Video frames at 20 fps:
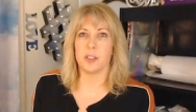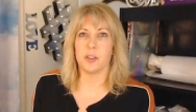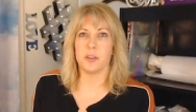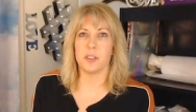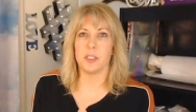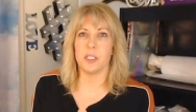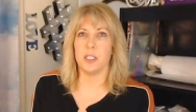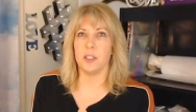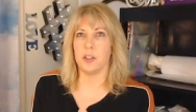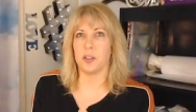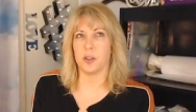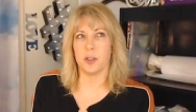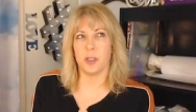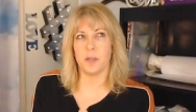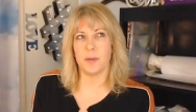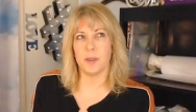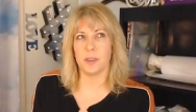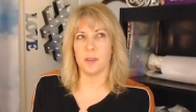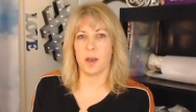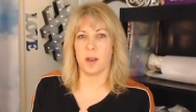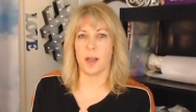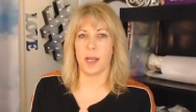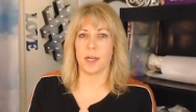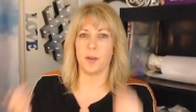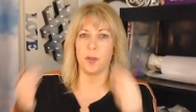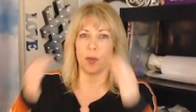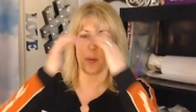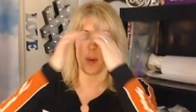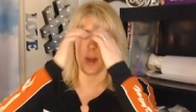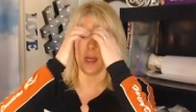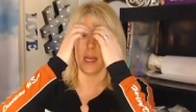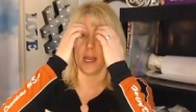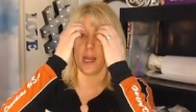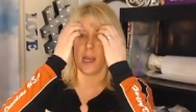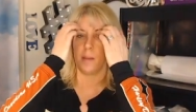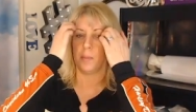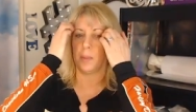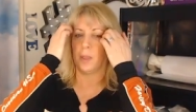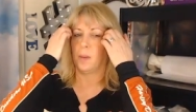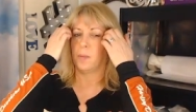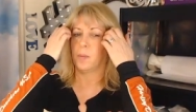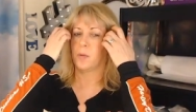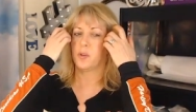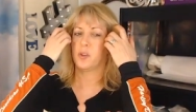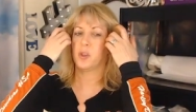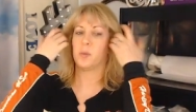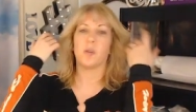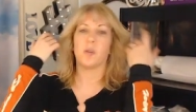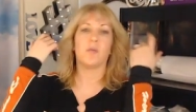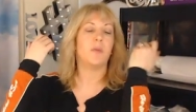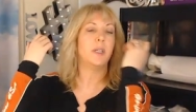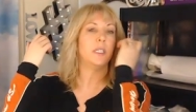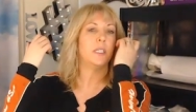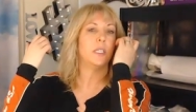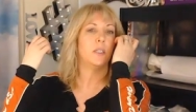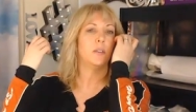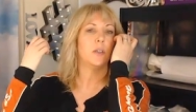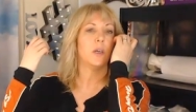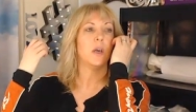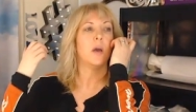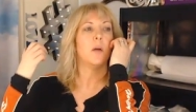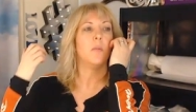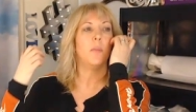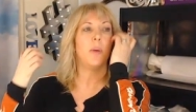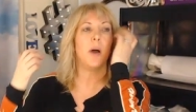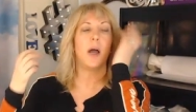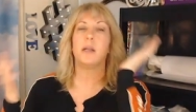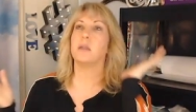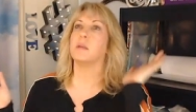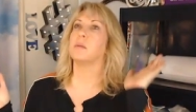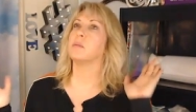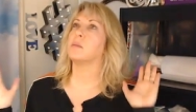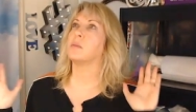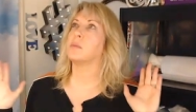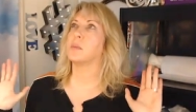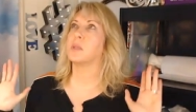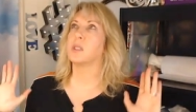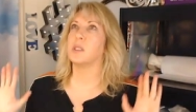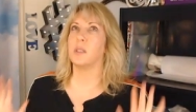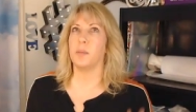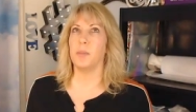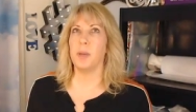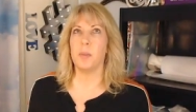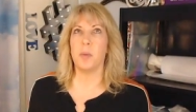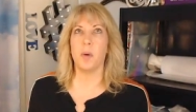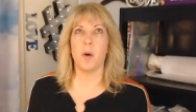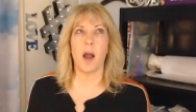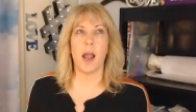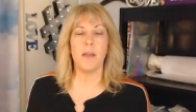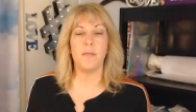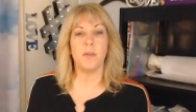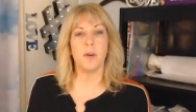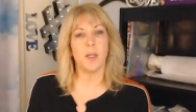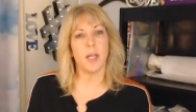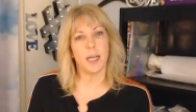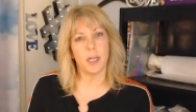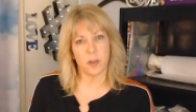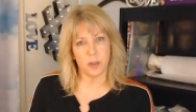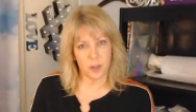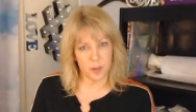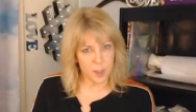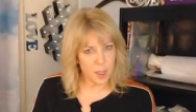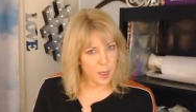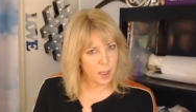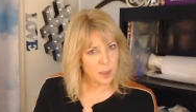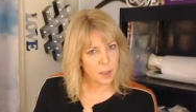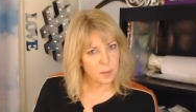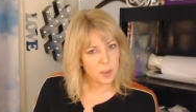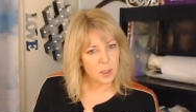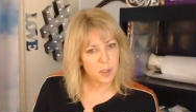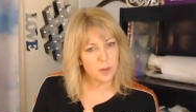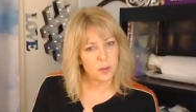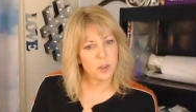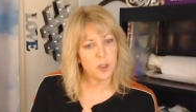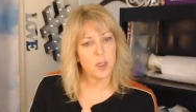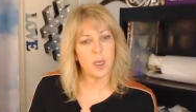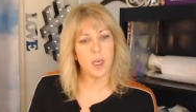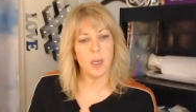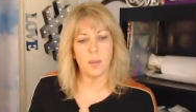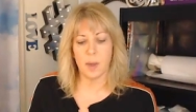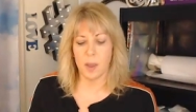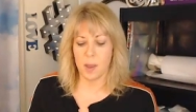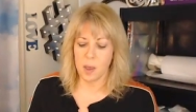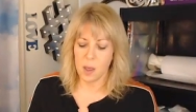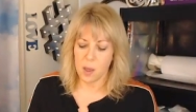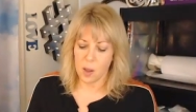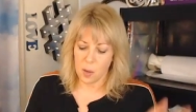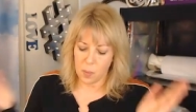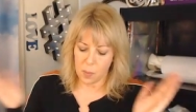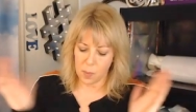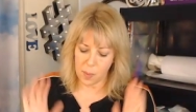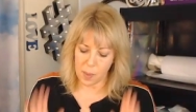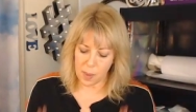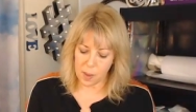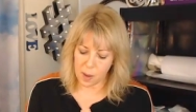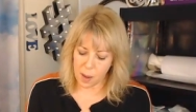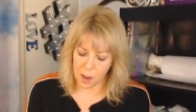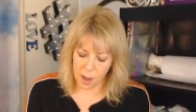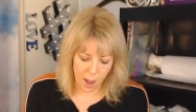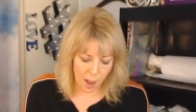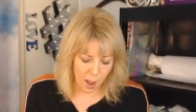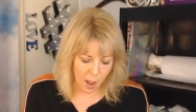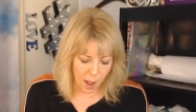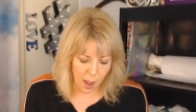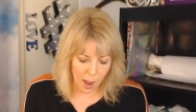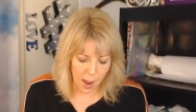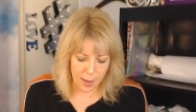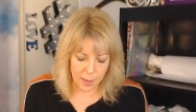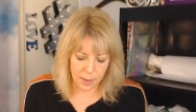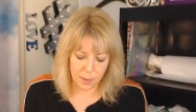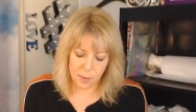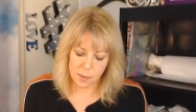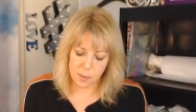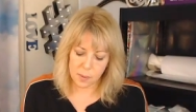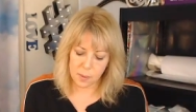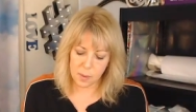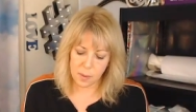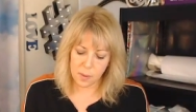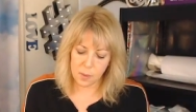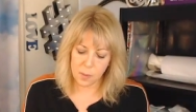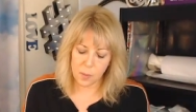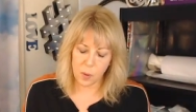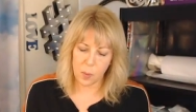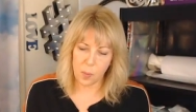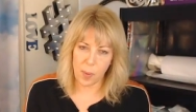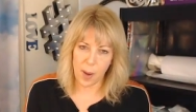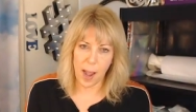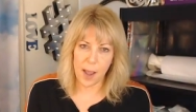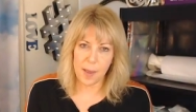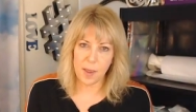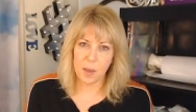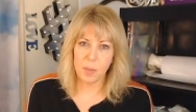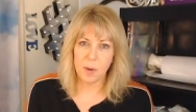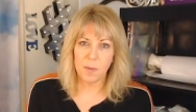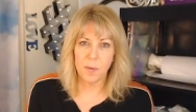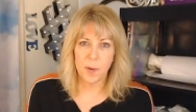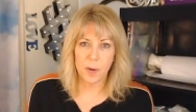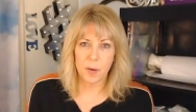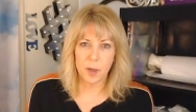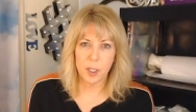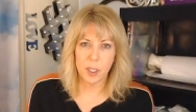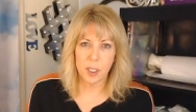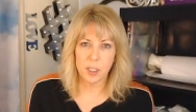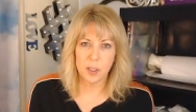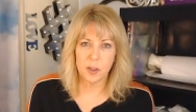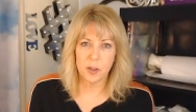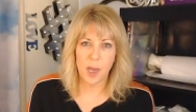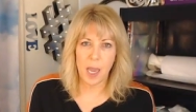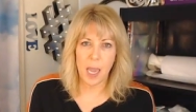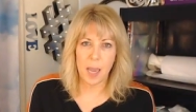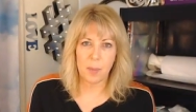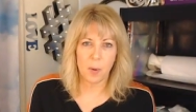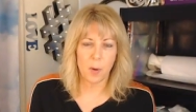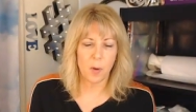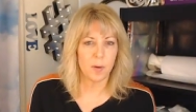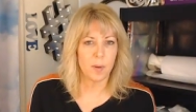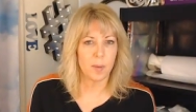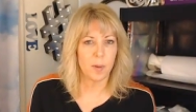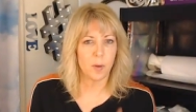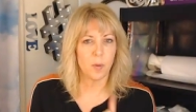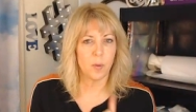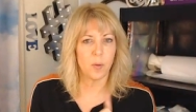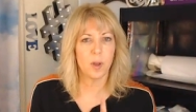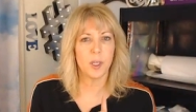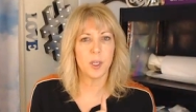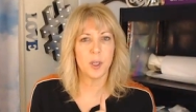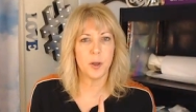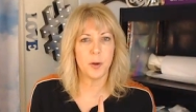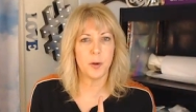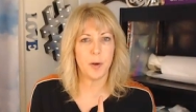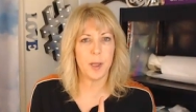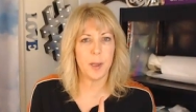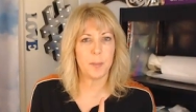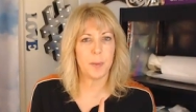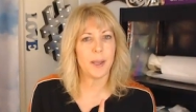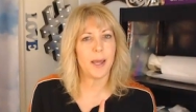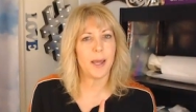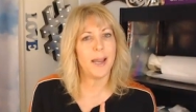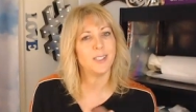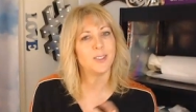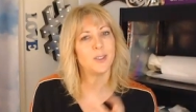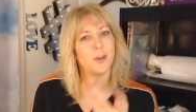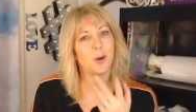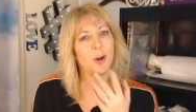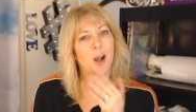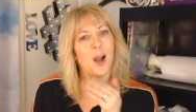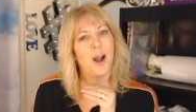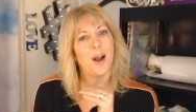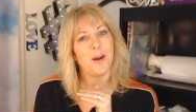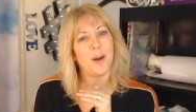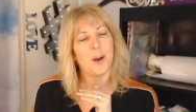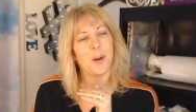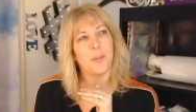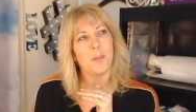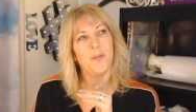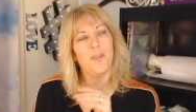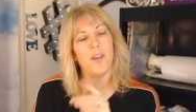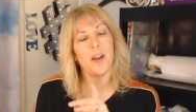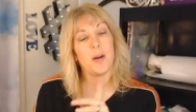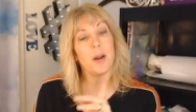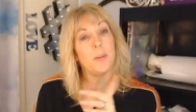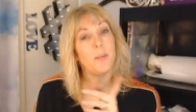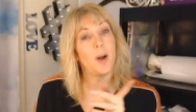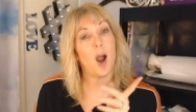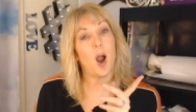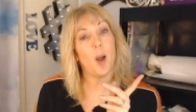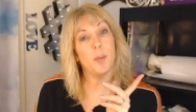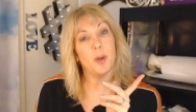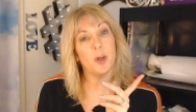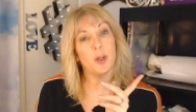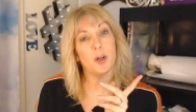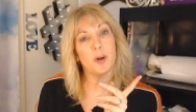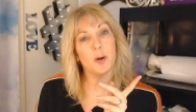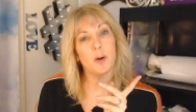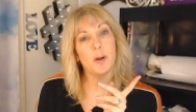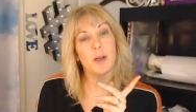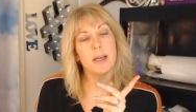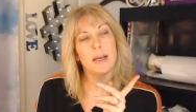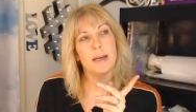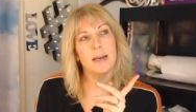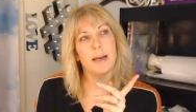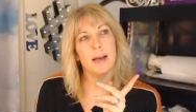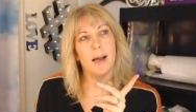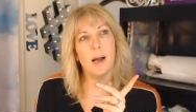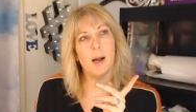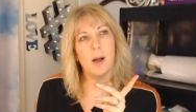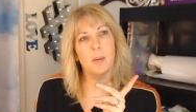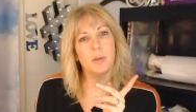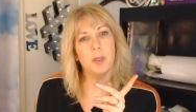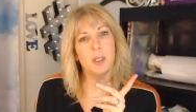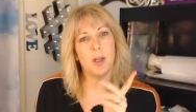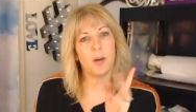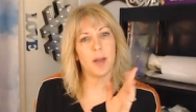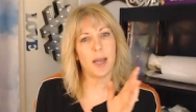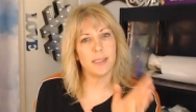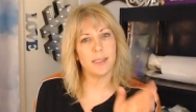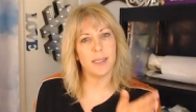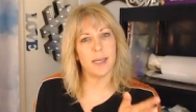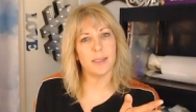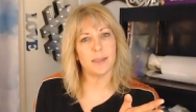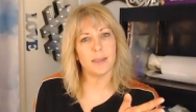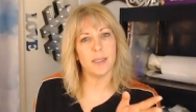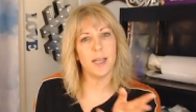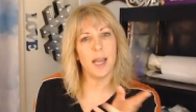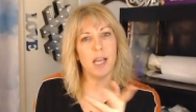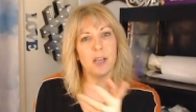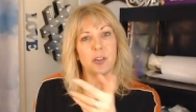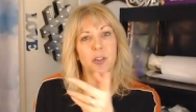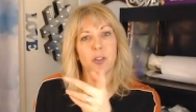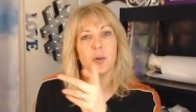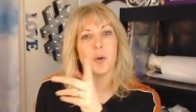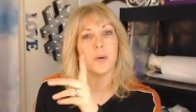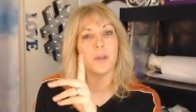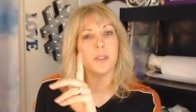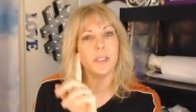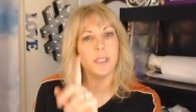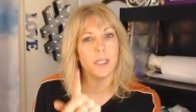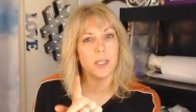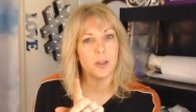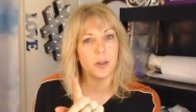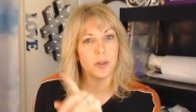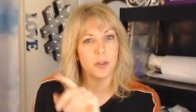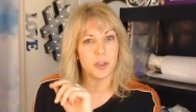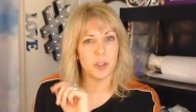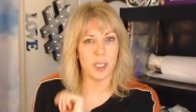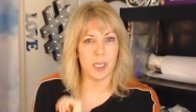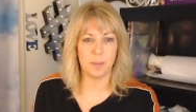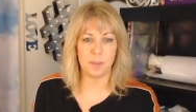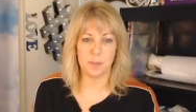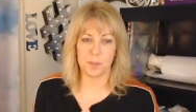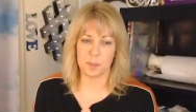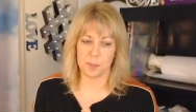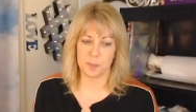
little t-shirt if it's not like a 3D emblem or super vintage. But some people I feel like are selling them too cheap. I will buy them if they're in good shape or from a really unique place or a, a very popular, um, you know, like destination or dealership